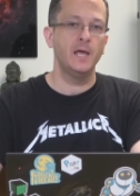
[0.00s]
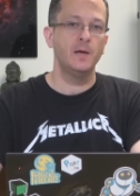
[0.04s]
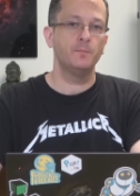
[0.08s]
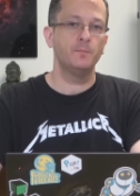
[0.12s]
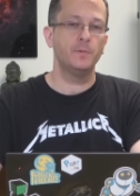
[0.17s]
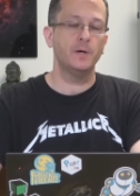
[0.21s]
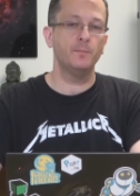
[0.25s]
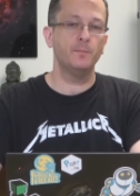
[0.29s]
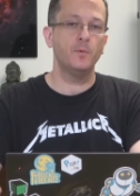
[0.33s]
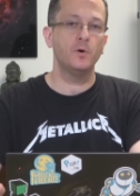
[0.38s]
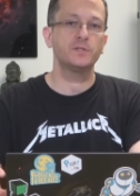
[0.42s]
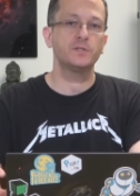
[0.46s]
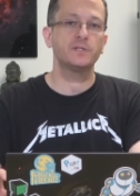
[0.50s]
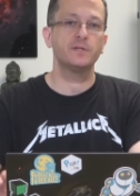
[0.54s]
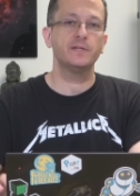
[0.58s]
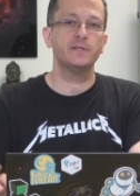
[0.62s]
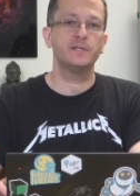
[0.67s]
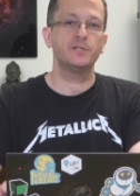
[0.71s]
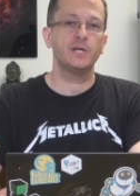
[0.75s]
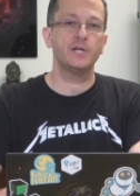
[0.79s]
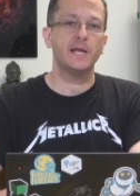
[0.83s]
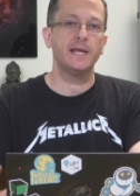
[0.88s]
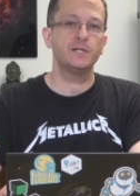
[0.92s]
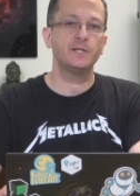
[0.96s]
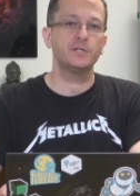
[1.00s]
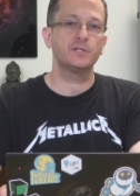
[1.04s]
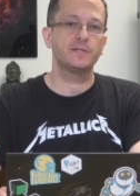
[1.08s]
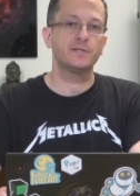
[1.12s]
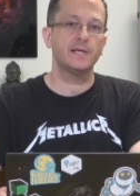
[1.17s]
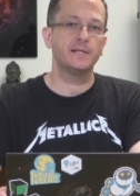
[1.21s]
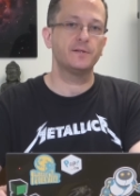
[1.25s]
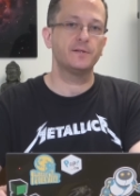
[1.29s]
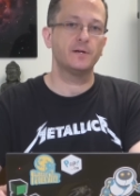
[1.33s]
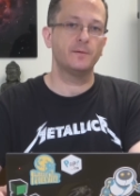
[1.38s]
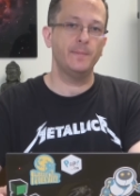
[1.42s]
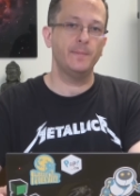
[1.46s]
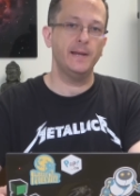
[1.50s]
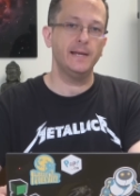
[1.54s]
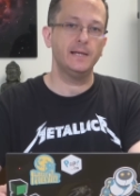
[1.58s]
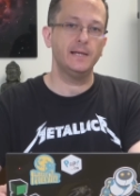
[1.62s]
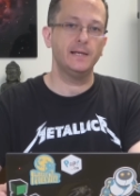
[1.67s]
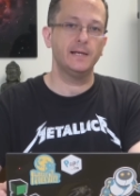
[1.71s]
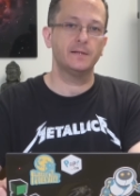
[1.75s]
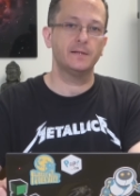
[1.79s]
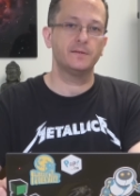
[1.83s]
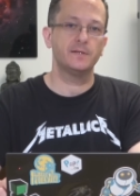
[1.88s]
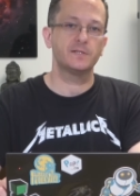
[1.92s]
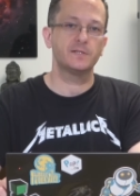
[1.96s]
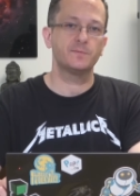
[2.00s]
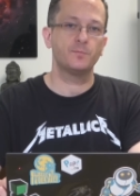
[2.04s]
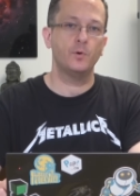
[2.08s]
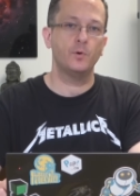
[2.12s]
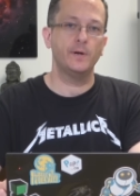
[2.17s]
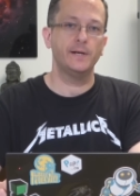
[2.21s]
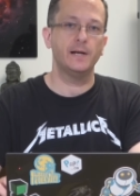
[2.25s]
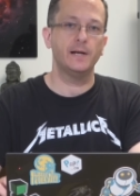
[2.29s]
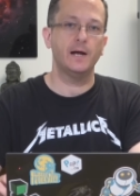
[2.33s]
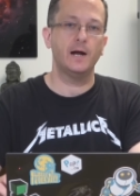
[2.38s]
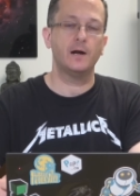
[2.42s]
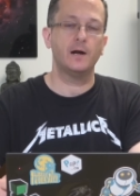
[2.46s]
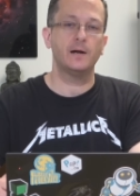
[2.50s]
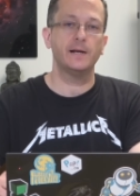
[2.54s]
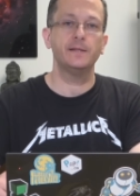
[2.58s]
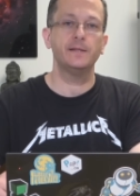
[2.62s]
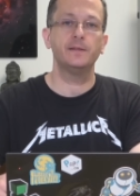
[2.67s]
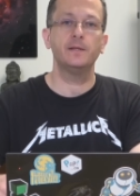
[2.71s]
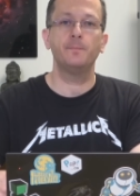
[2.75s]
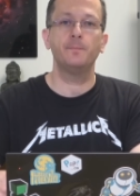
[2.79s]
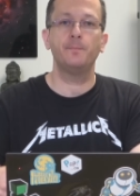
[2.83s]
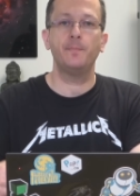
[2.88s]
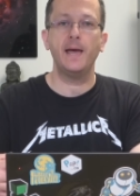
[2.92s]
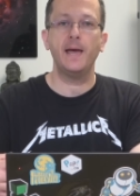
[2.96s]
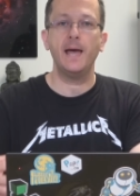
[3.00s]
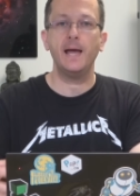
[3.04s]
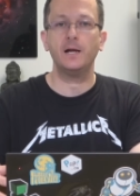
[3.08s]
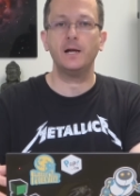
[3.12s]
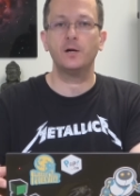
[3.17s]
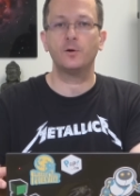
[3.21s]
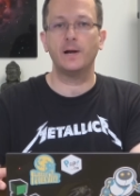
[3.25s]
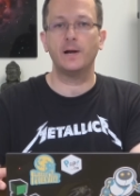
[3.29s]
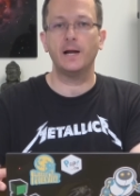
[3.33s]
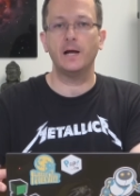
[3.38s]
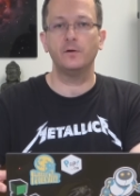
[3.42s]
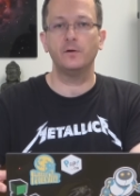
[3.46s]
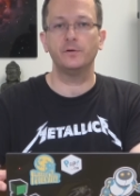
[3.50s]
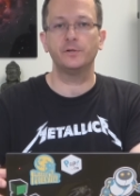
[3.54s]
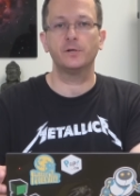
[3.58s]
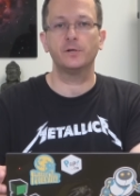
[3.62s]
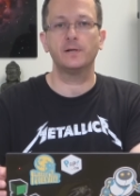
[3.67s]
But most of the changes that they're making at this point are in the background.